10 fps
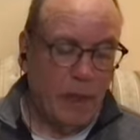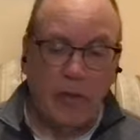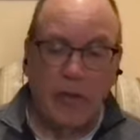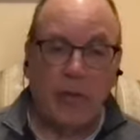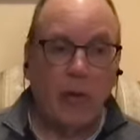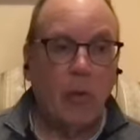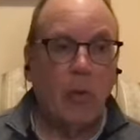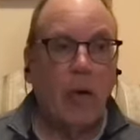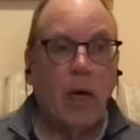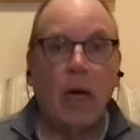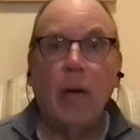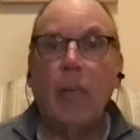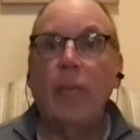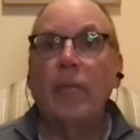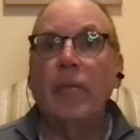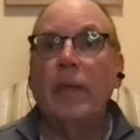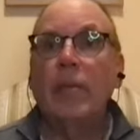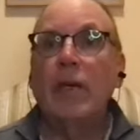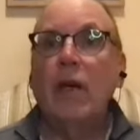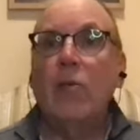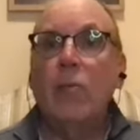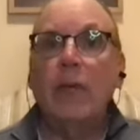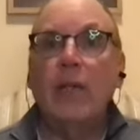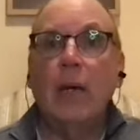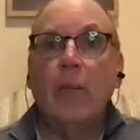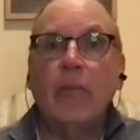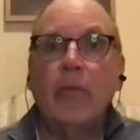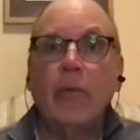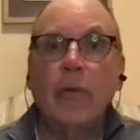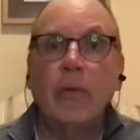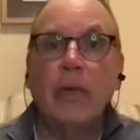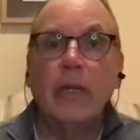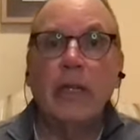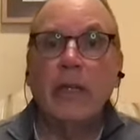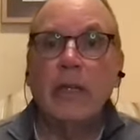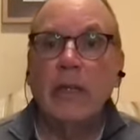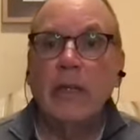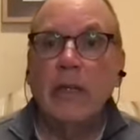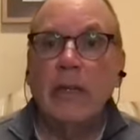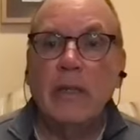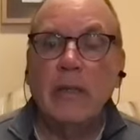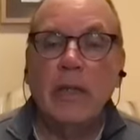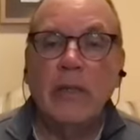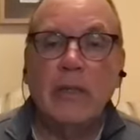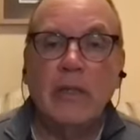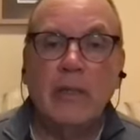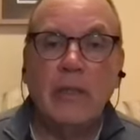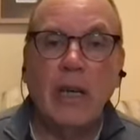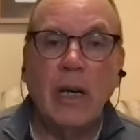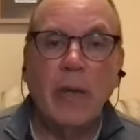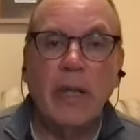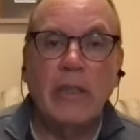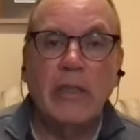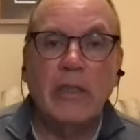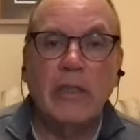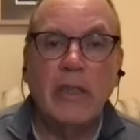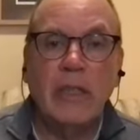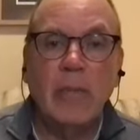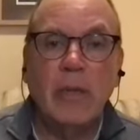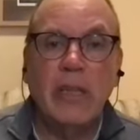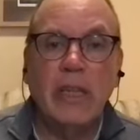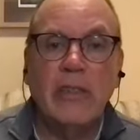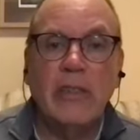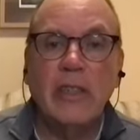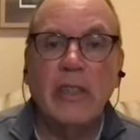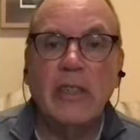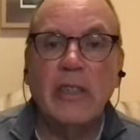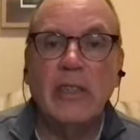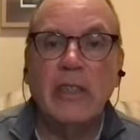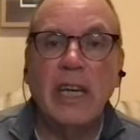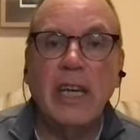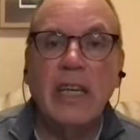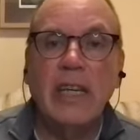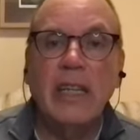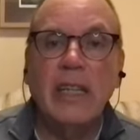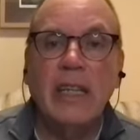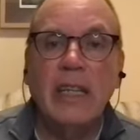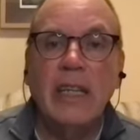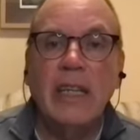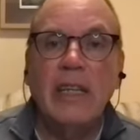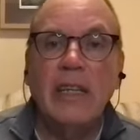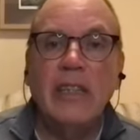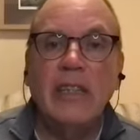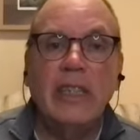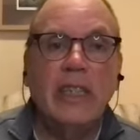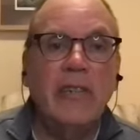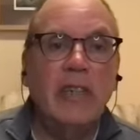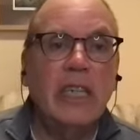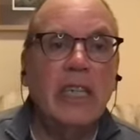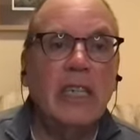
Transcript: so um, maybe I'll open it up for any questions or comments. Uh, anybody has anything to say this evening?